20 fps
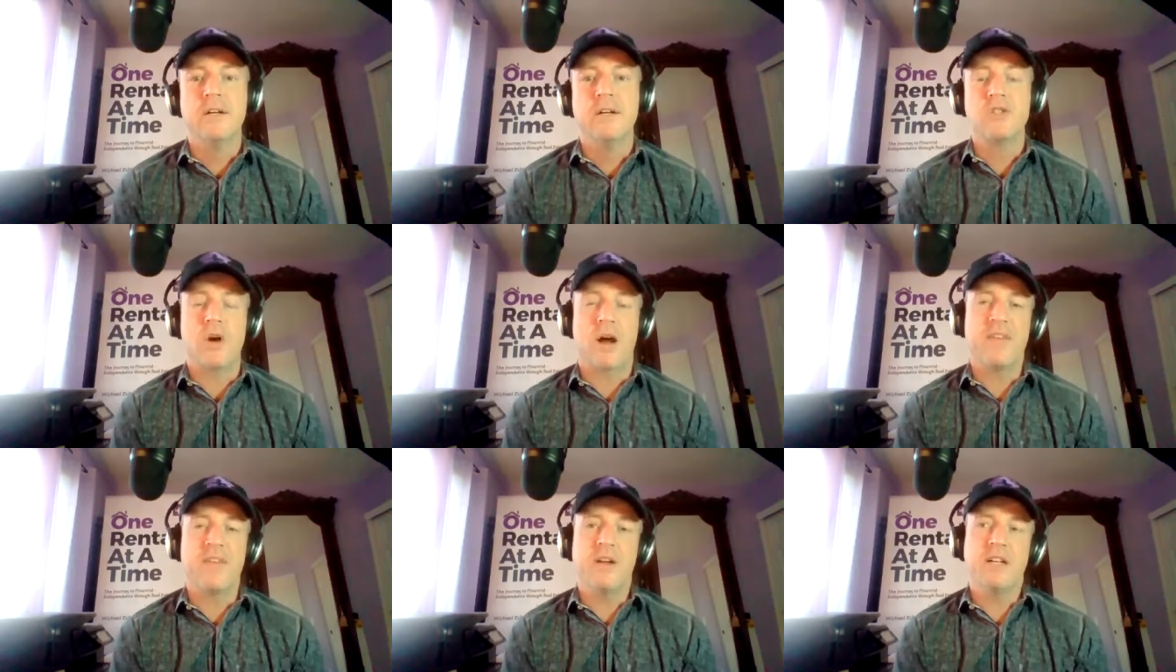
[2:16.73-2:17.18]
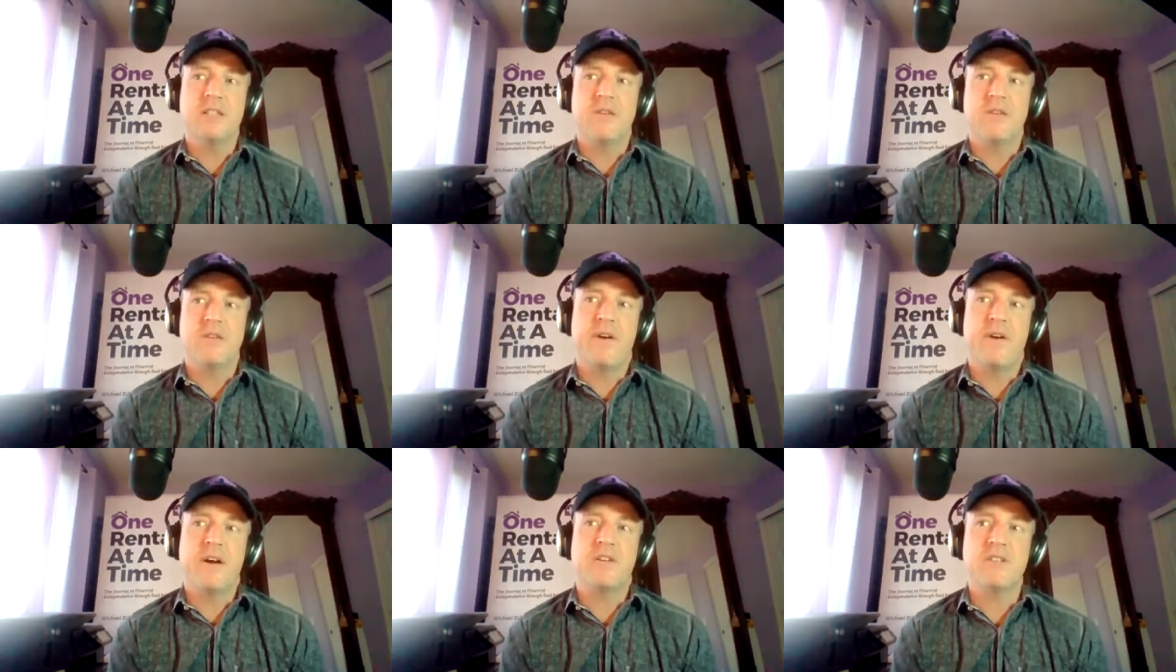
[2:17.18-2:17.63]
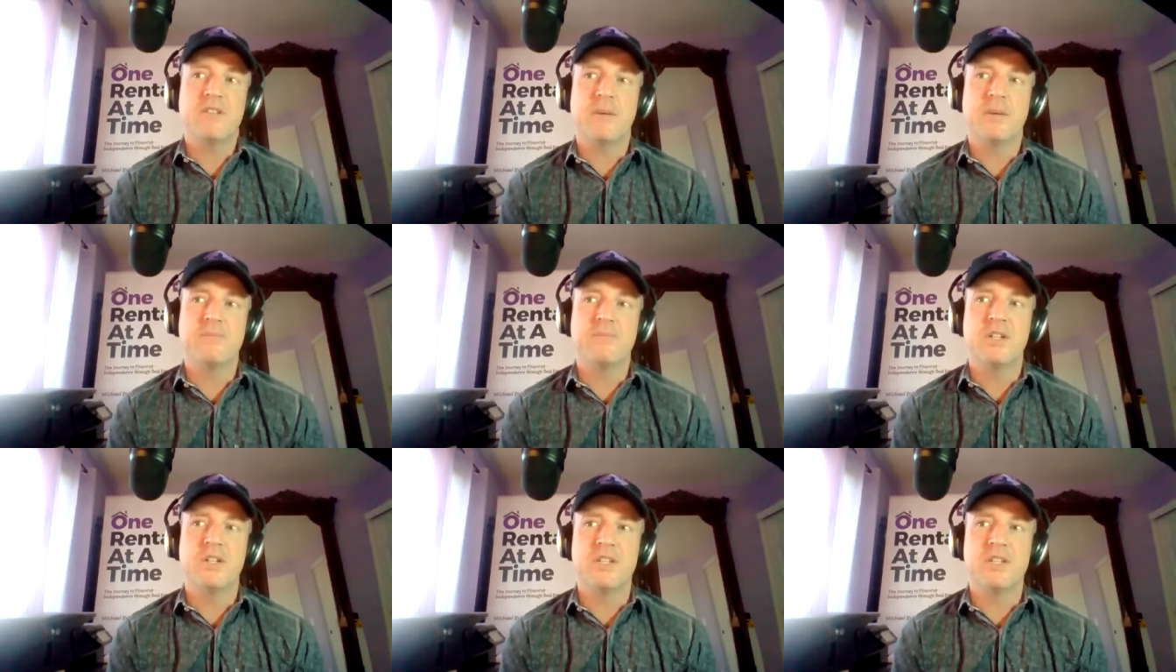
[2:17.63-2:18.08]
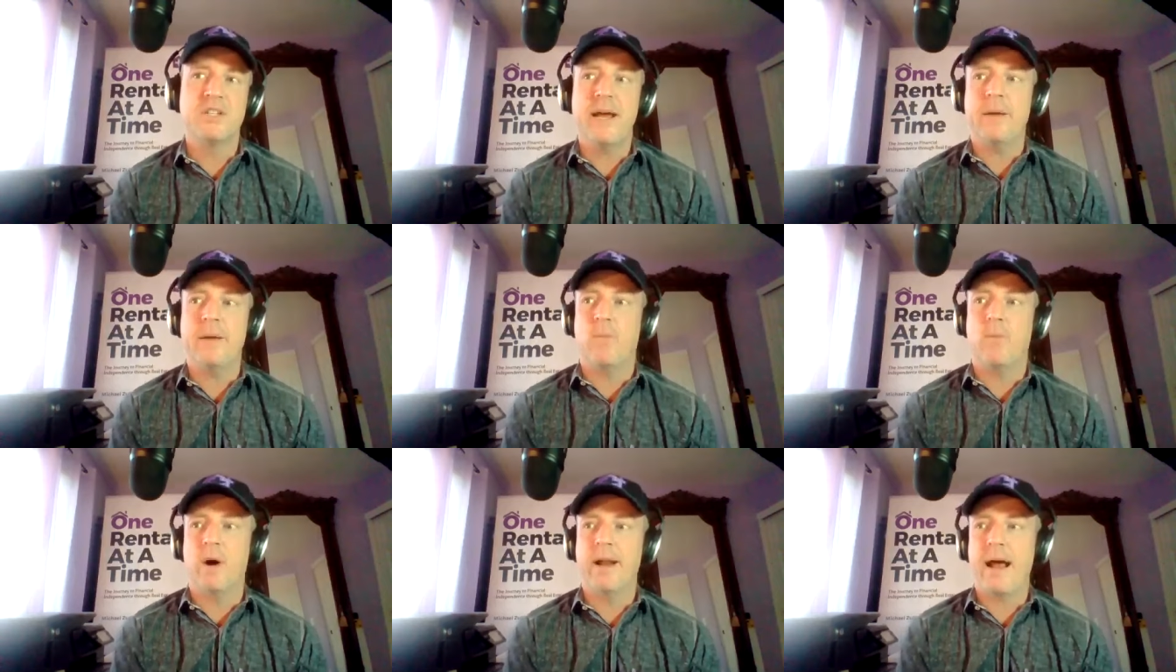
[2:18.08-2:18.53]
So I think it's a fair assumption to
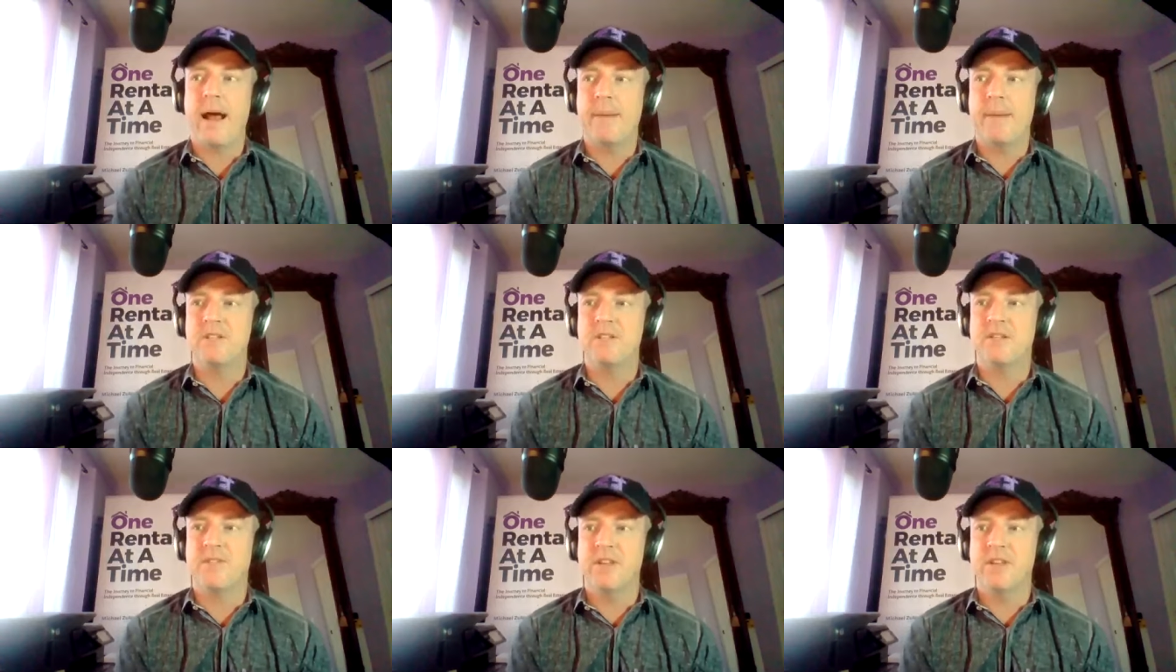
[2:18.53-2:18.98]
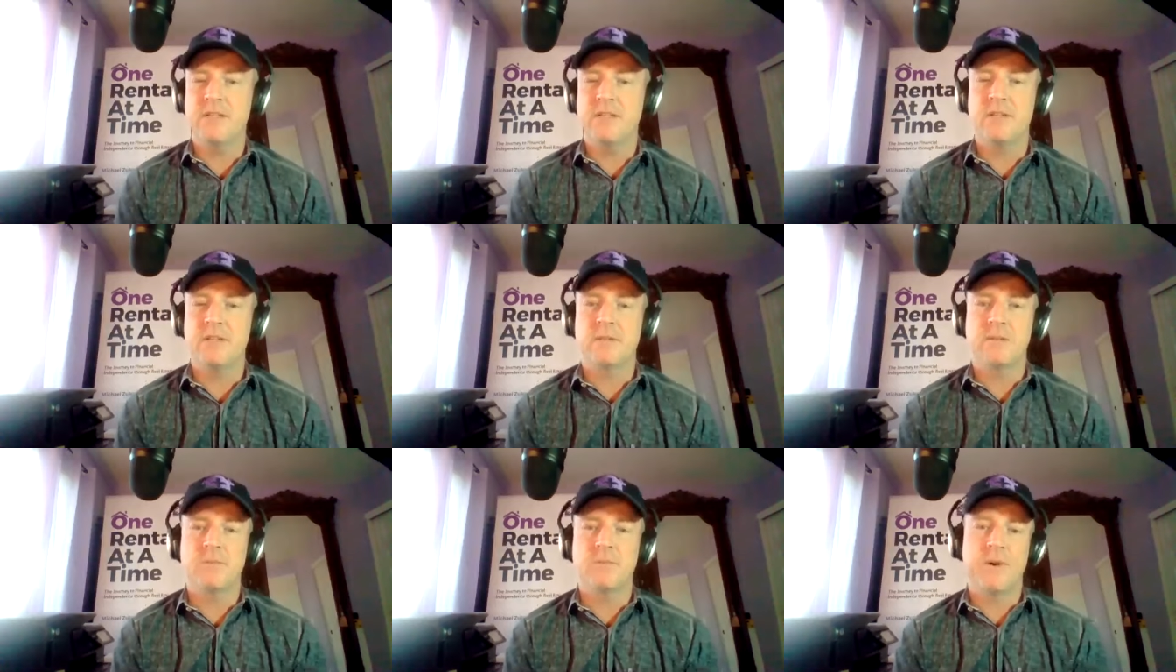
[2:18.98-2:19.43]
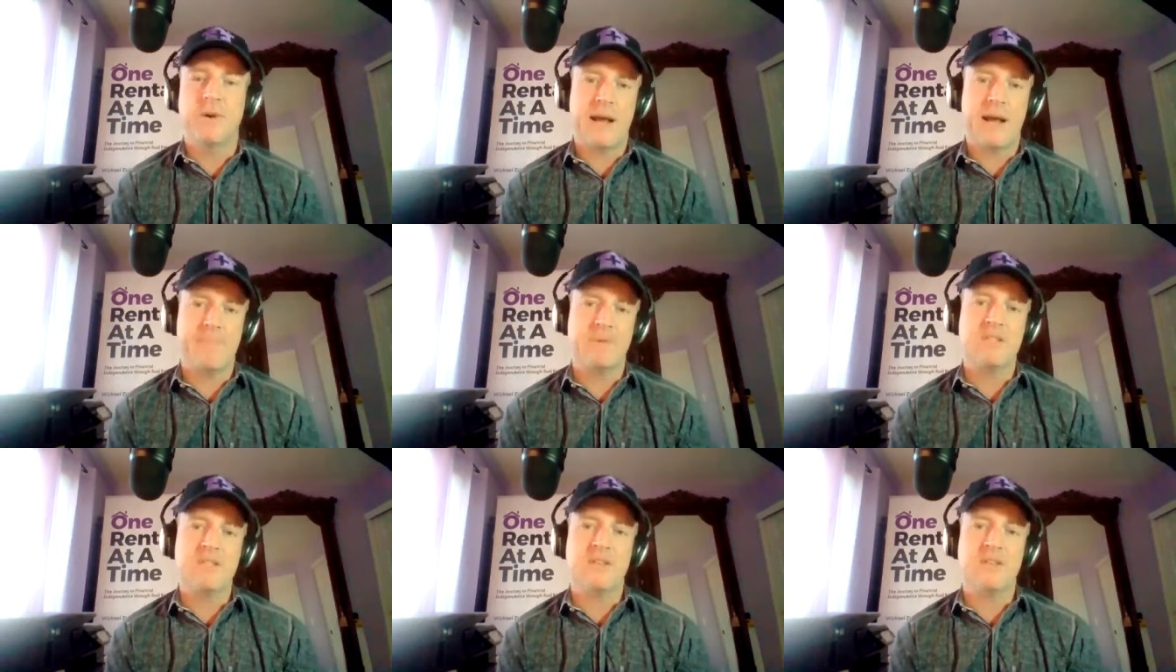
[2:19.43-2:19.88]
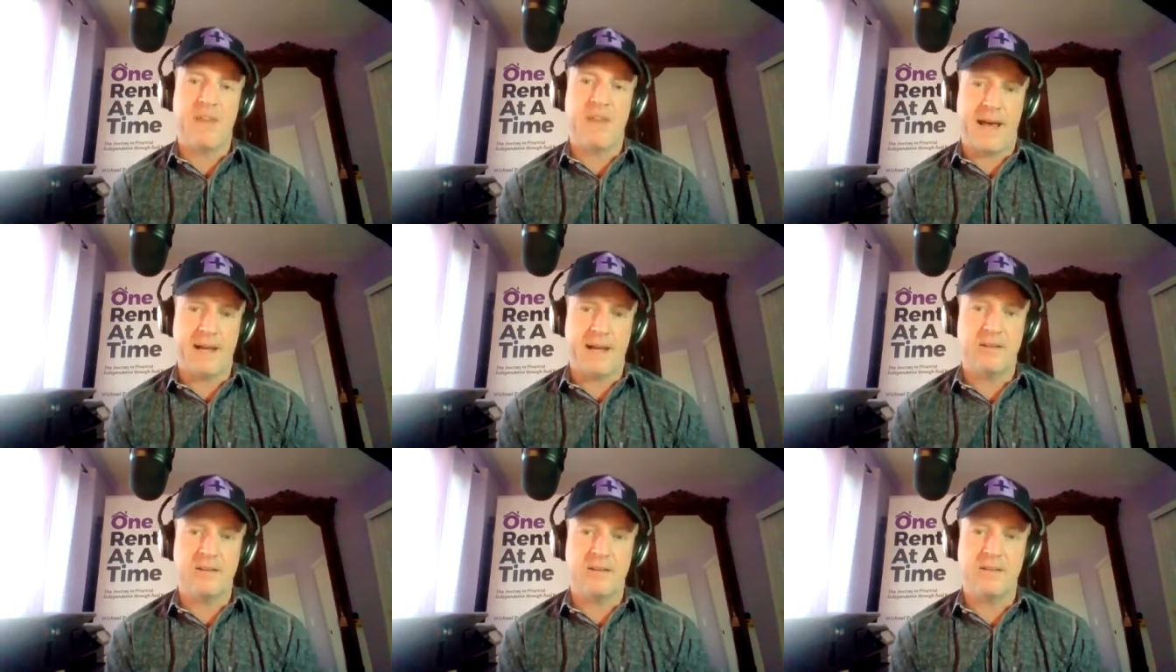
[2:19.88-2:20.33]
say what happens if this, what happens if that.
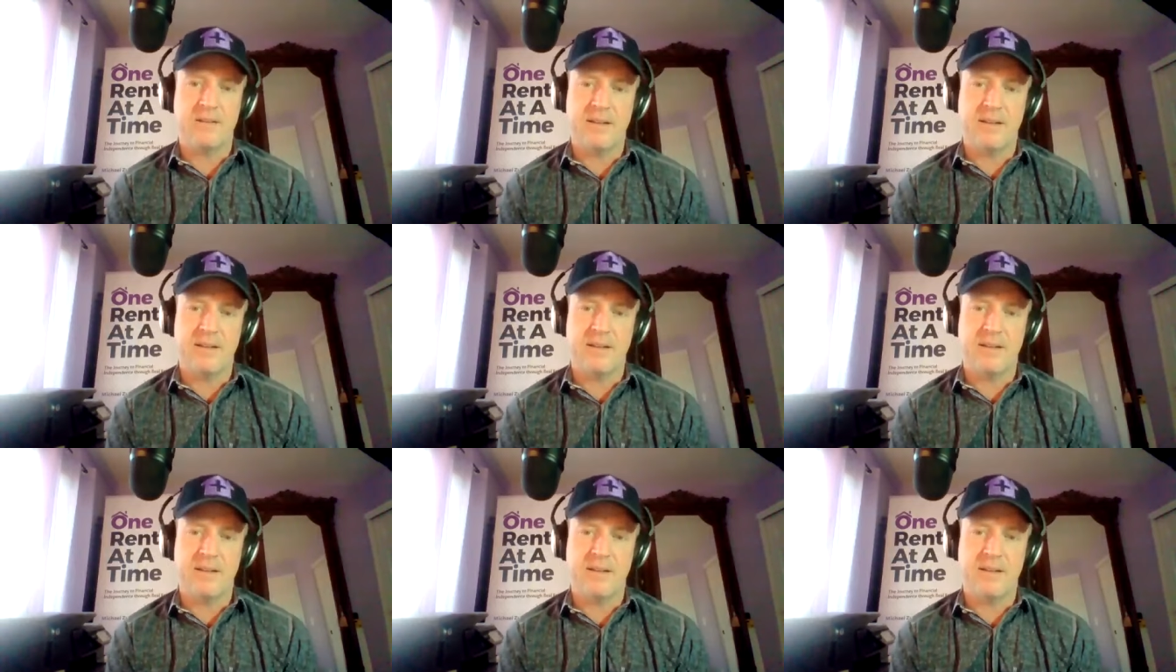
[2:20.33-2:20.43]
Mm-hmm.